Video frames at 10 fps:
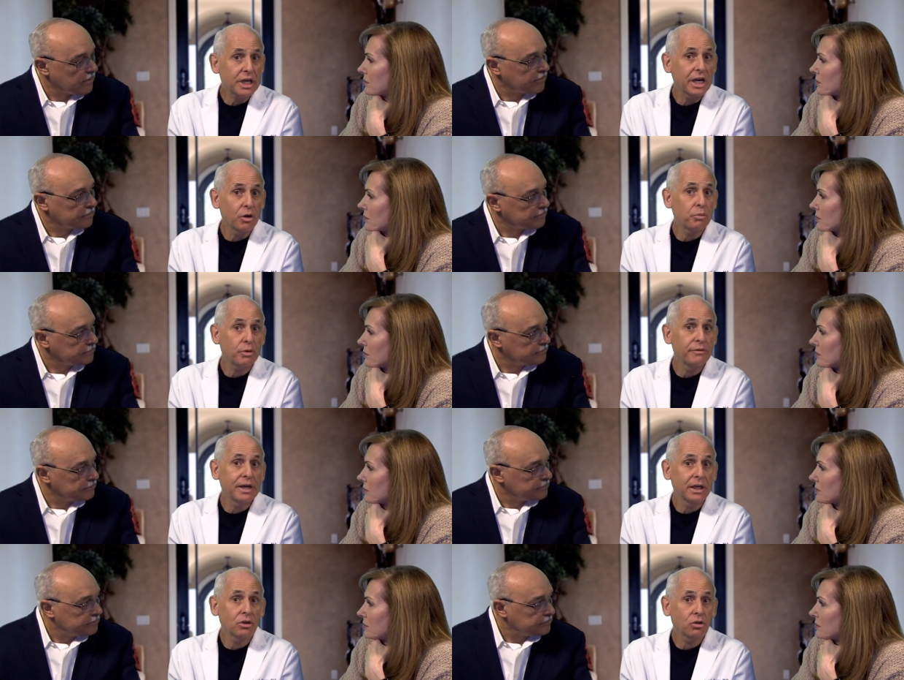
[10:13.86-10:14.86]
Speaker 1: to help
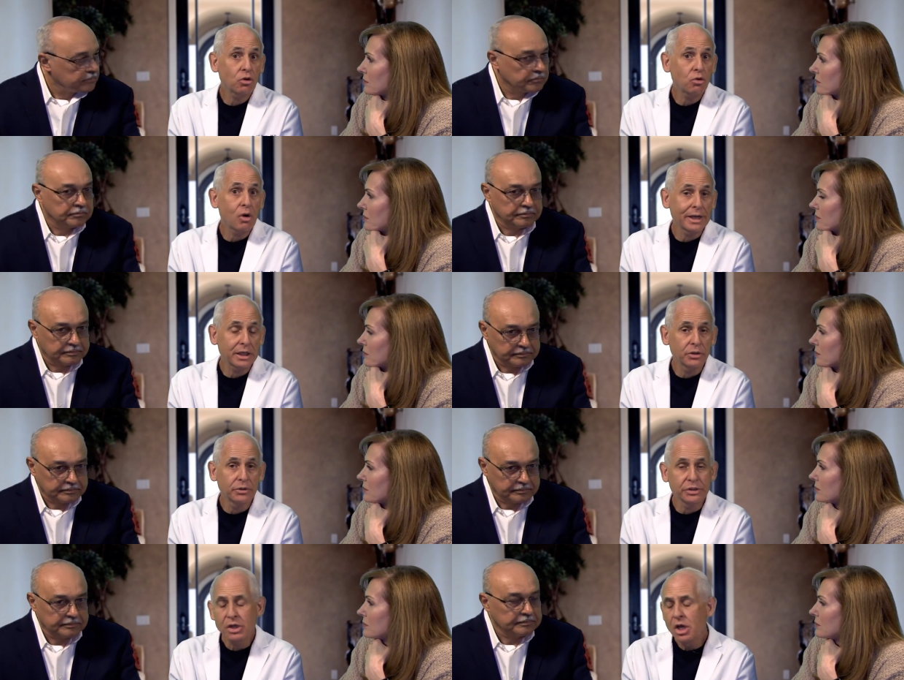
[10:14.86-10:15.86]
prevent chronic
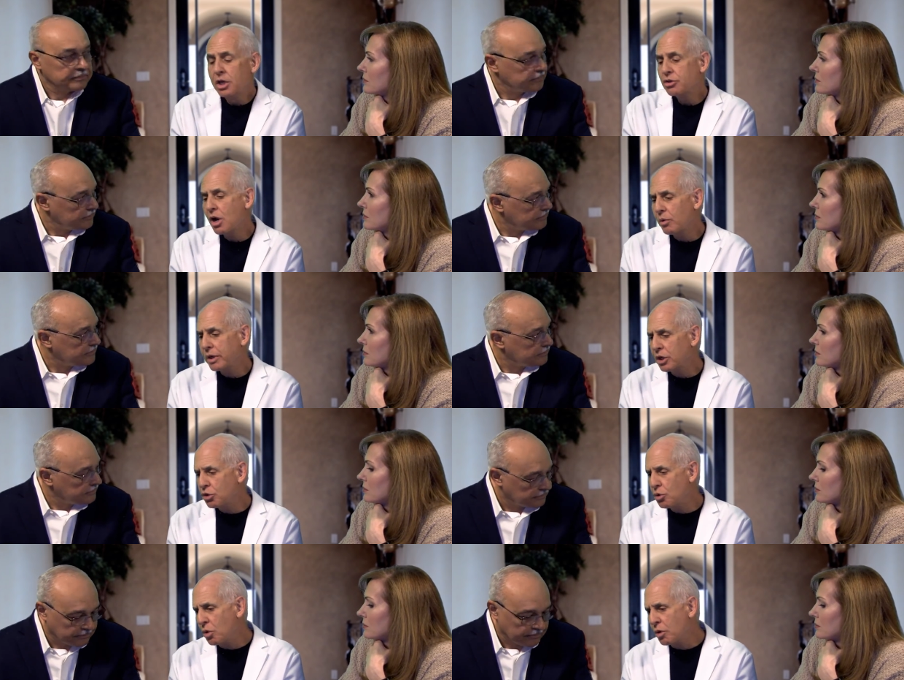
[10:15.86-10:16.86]
illness. So in
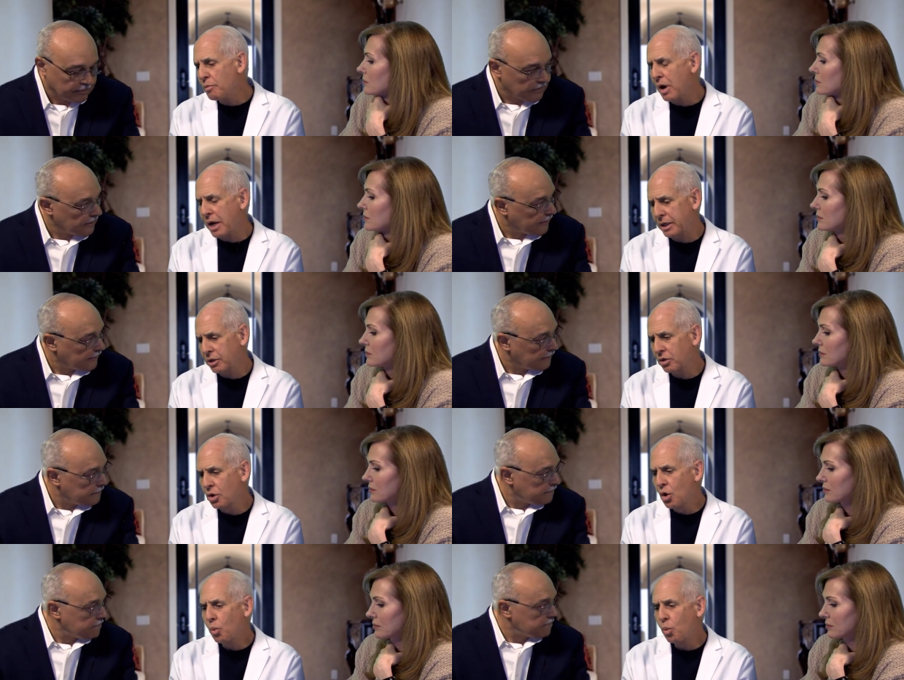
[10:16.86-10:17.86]
your mind,
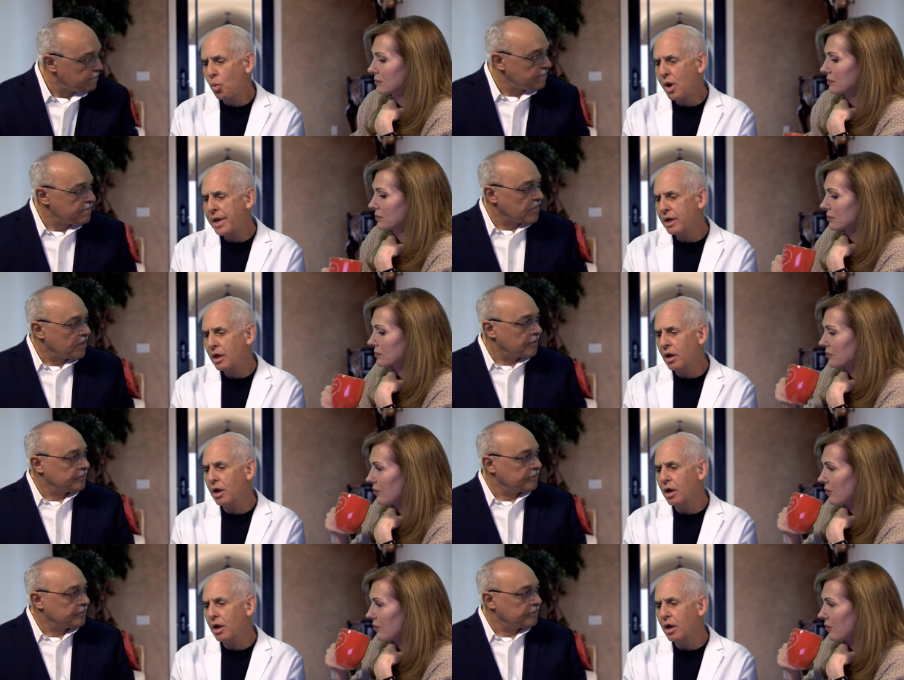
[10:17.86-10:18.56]
what